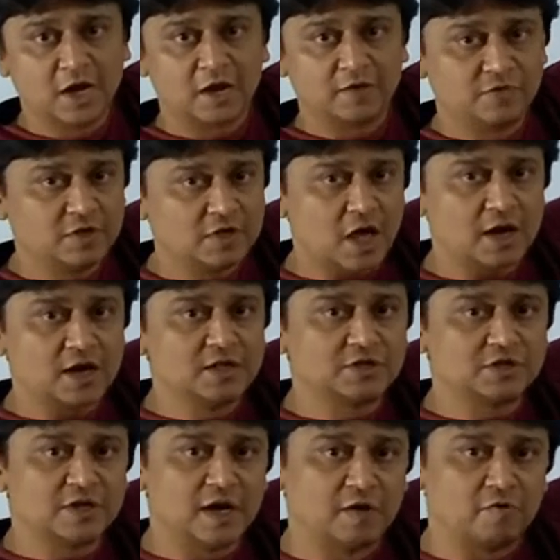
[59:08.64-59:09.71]
If these are
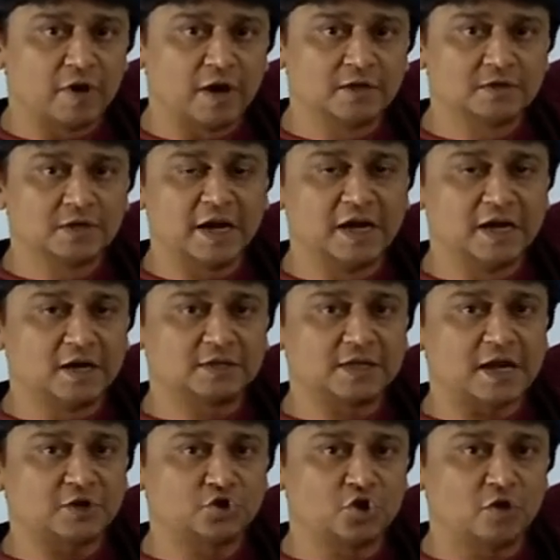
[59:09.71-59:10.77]
incident rays,
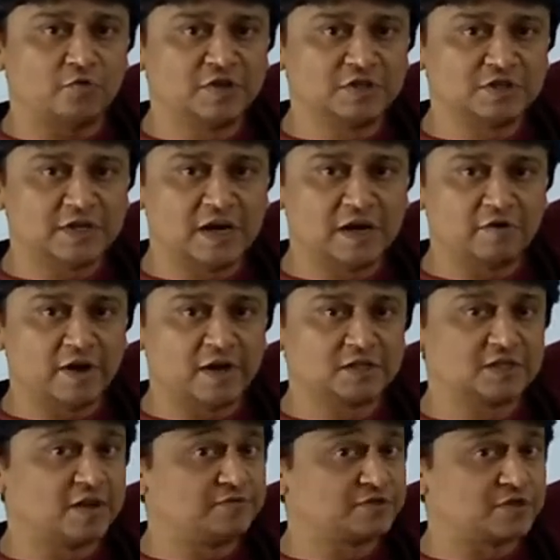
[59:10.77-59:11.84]
intersection of incident rays
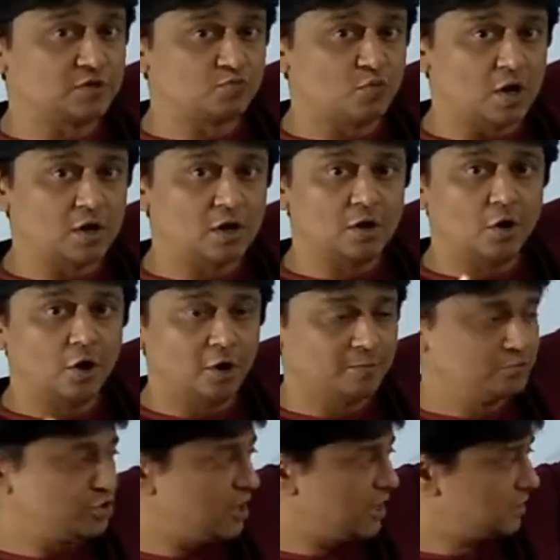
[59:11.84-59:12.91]
gives us what?
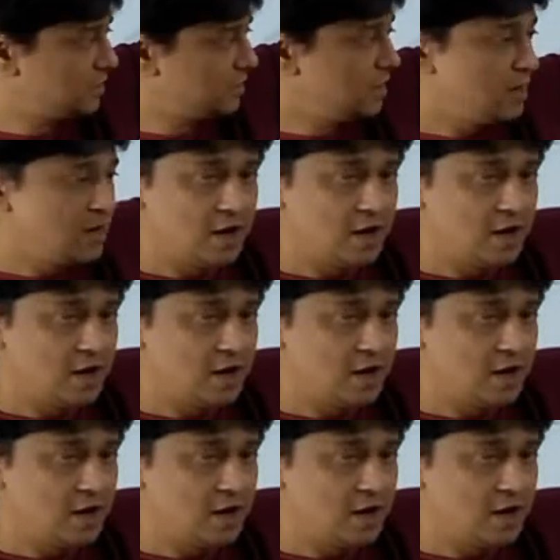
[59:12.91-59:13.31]
Object.